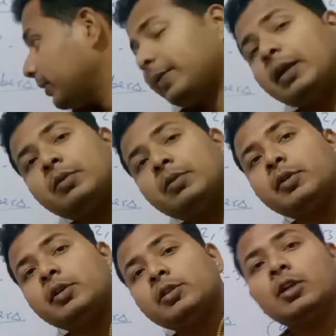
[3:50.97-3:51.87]
we mean by
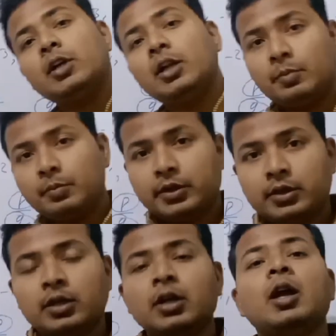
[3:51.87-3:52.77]
prime numbers? A
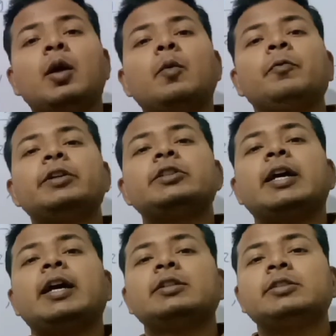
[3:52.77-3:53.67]
number
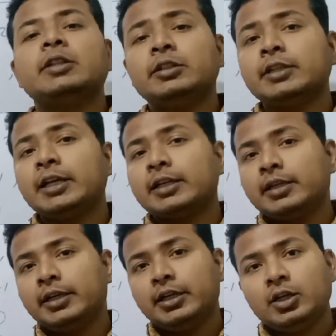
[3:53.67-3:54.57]
which has
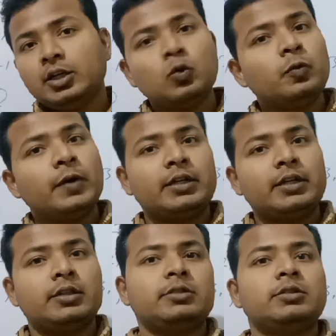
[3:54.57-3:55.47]
exactly
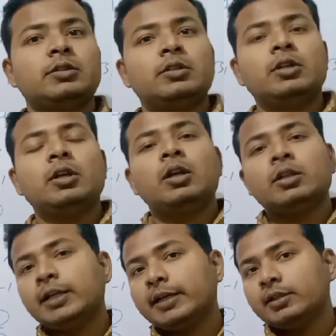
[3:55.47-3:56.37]
two factors,
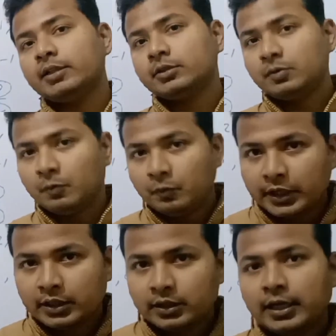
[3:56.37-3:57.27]
that
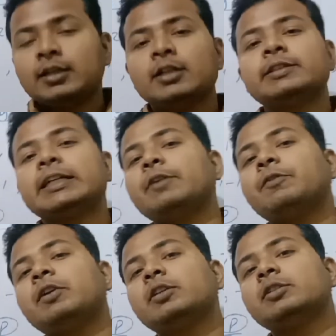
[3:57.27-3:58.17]
is 1
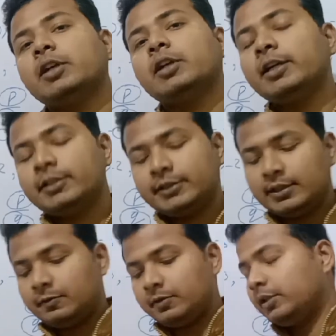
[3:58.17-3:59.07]
and the second one is
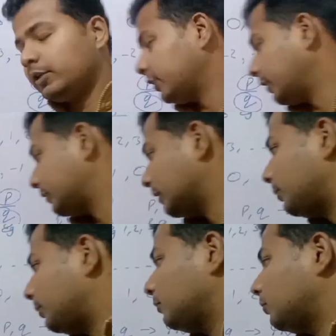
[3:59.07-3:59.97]
itself.
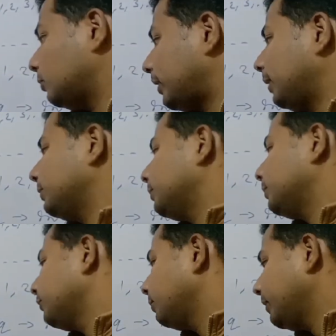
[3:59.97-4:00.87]
The example
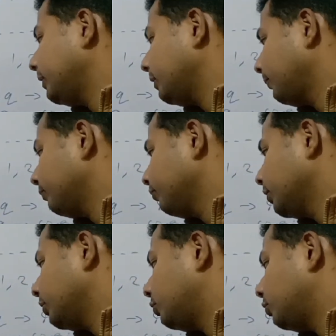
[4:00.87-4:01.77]
for prime number will
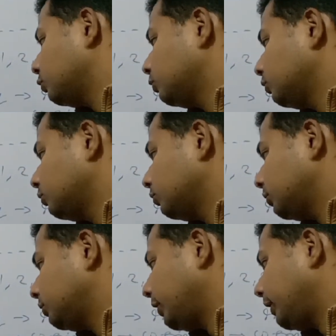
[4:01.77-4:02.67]
be
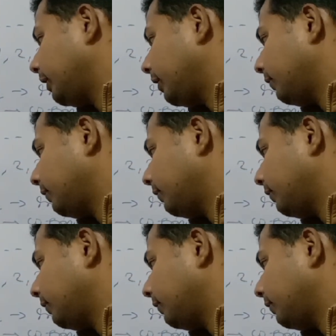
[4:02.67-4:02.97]
2,